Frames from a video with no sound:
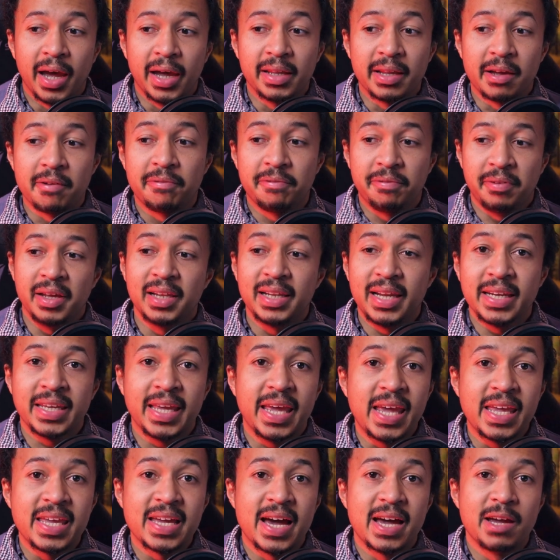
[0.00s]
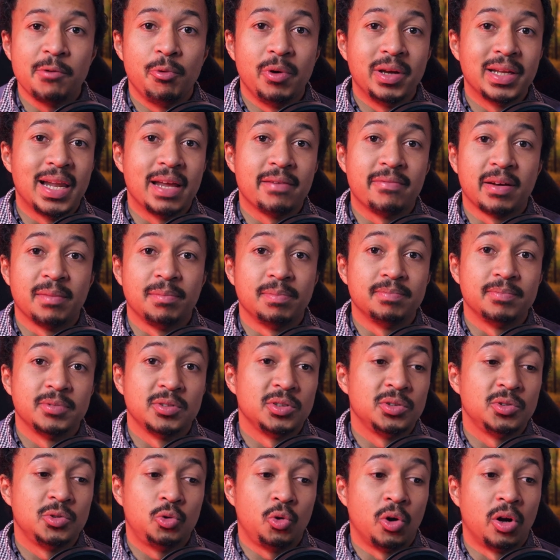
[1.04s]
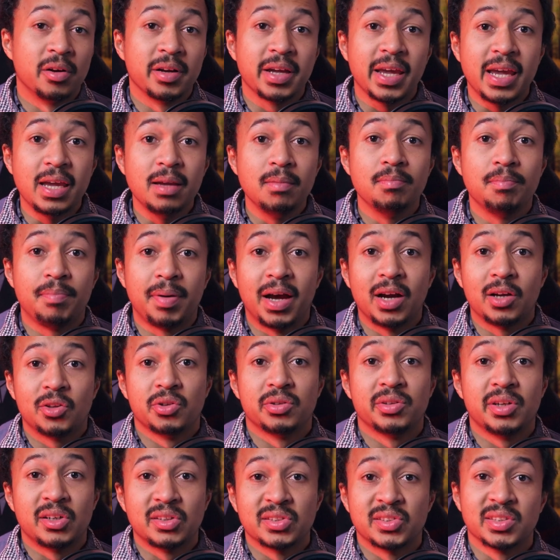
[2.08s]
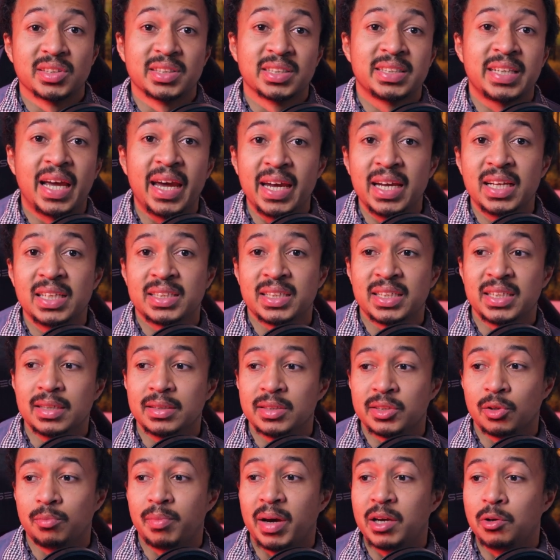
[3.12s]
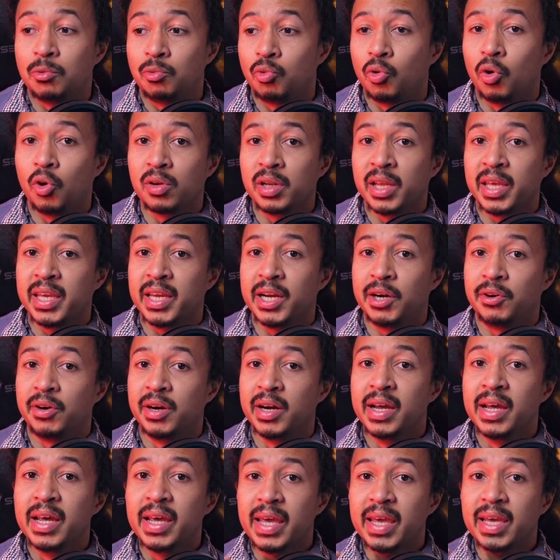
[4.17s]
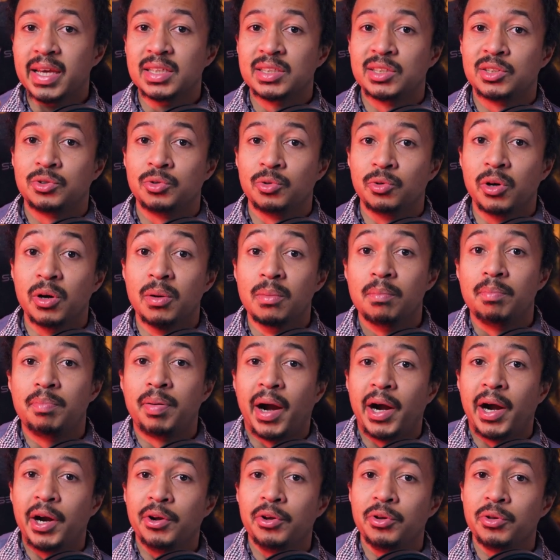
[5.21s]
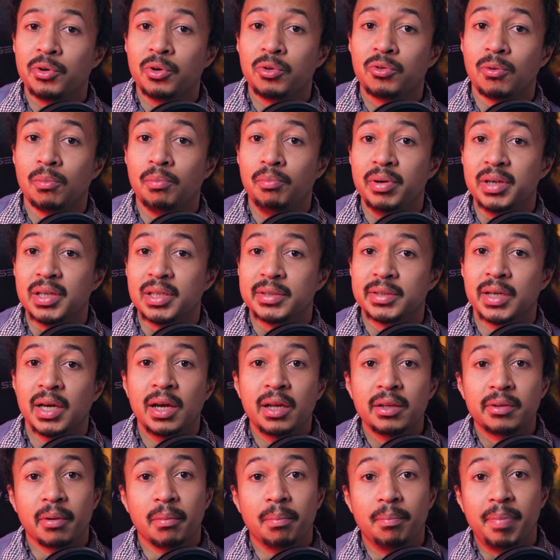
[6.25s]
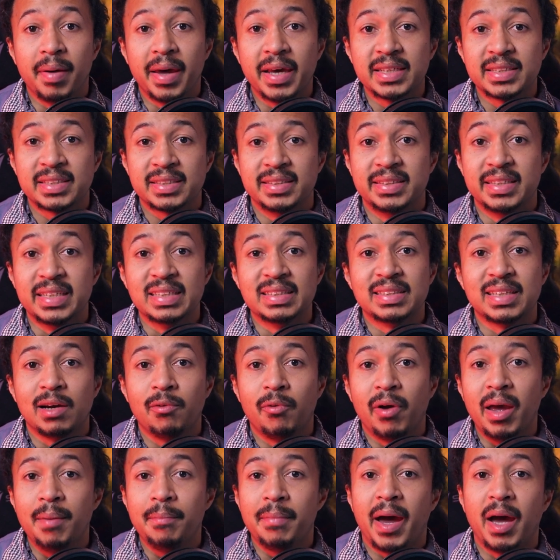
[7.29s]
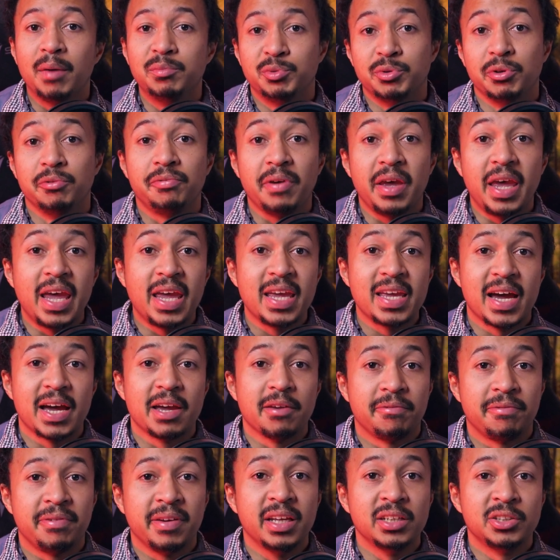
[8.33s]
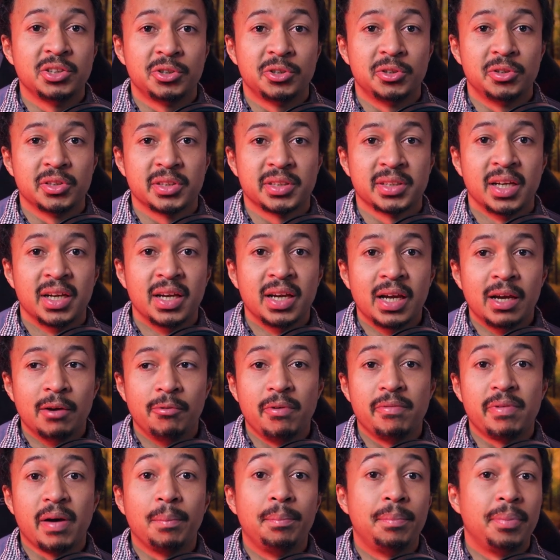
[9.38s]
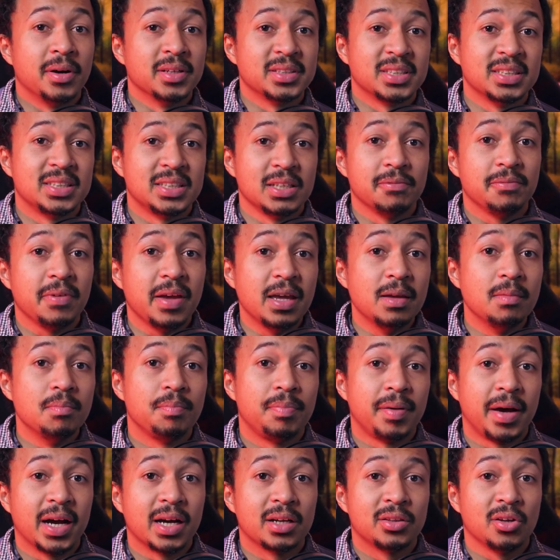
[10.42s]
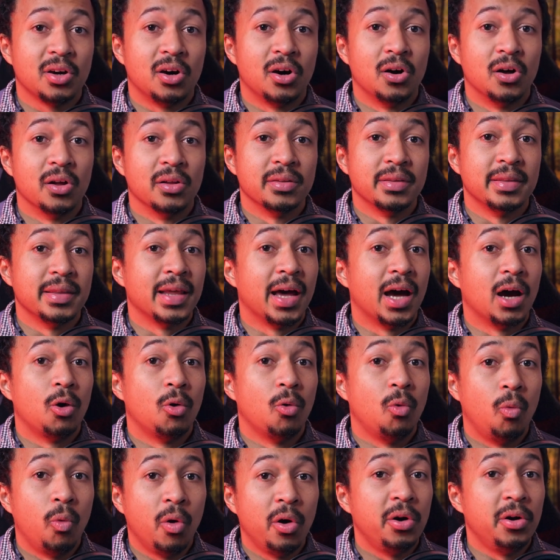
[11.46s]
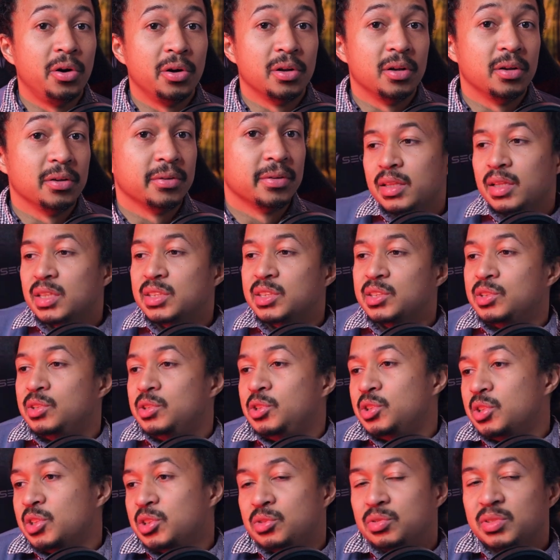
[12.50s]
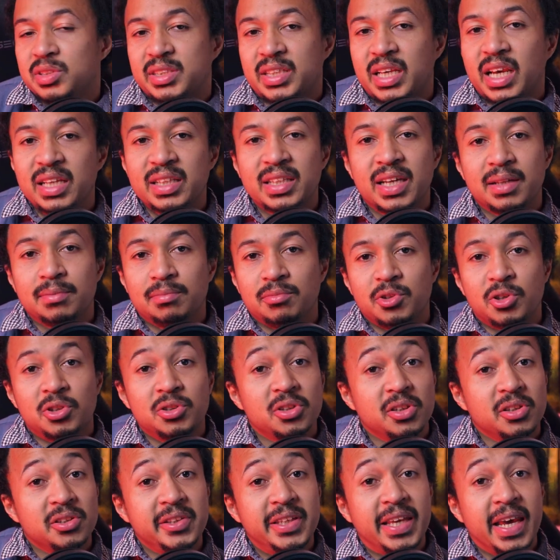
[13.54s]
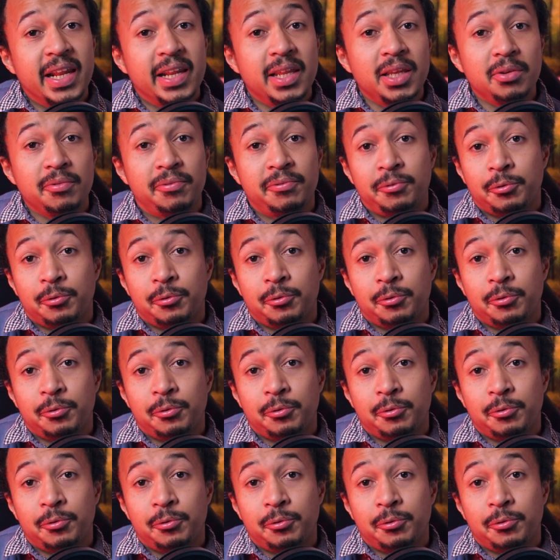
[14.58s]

and I feel like A I will have a strong impact on our society. So my role here is to empower you to build the best data web apps with A I features, with a positive impact on our world. Yeah, that's just to say that you're not getting